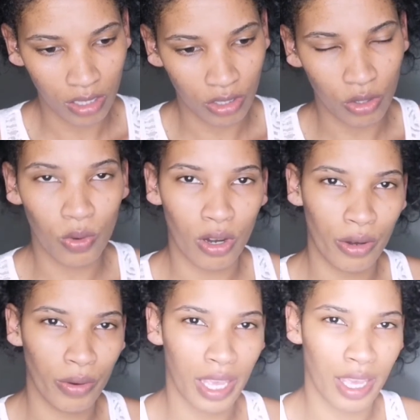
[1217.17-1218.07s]
You
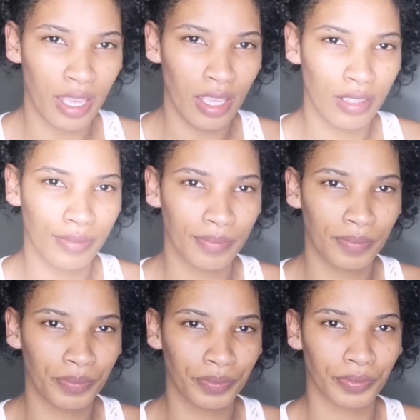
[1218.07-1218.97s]
are okay
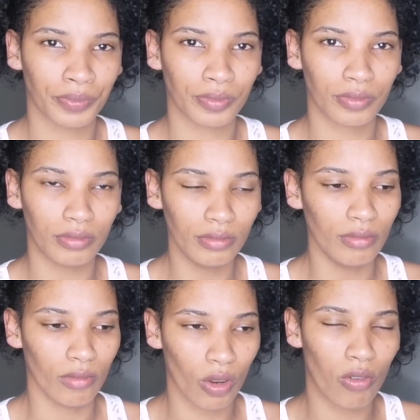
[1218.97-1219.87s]

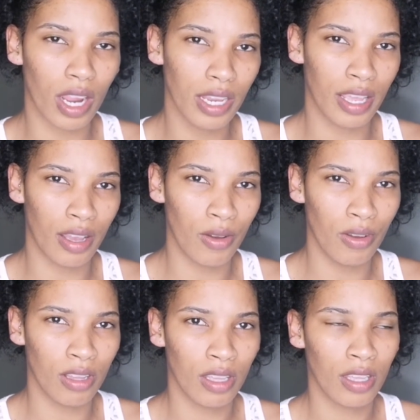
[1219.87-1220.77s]
right
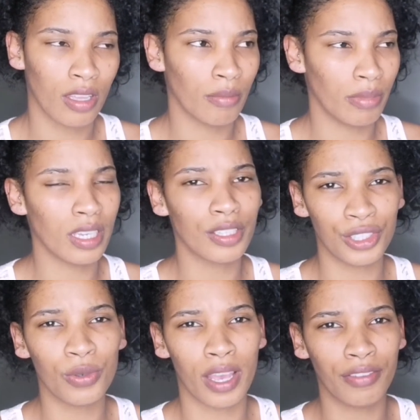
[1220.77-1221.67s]
now
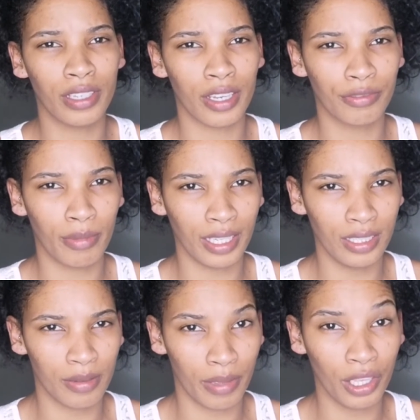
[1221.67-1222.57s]
because you have enough money
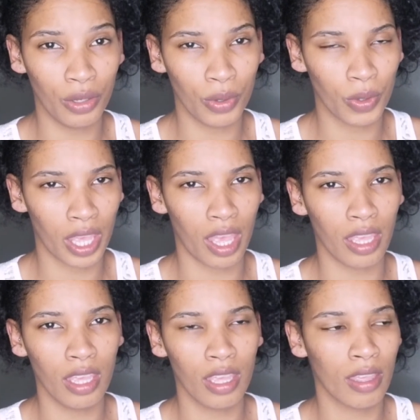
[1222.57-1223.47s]
to make you
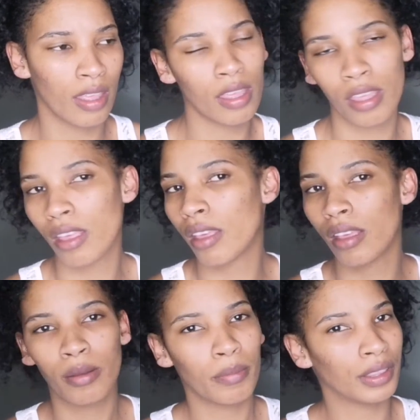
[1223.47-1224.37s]
okay,
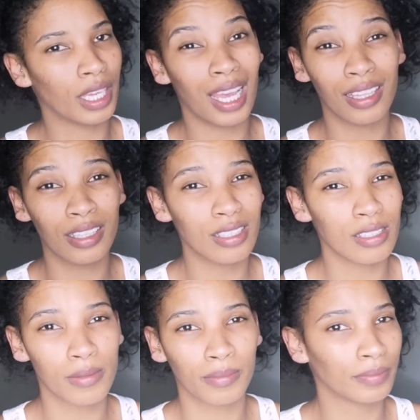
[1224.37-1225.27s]
but the
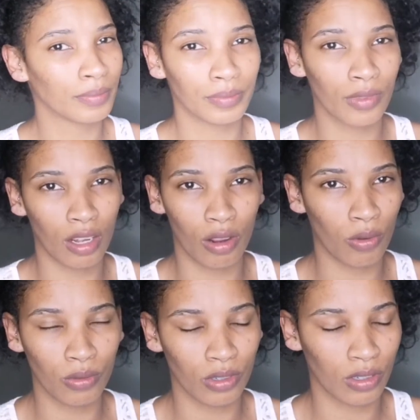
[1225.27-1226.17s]
others, they
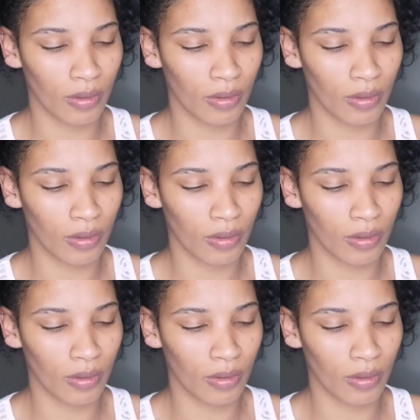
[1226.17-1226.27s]
don't.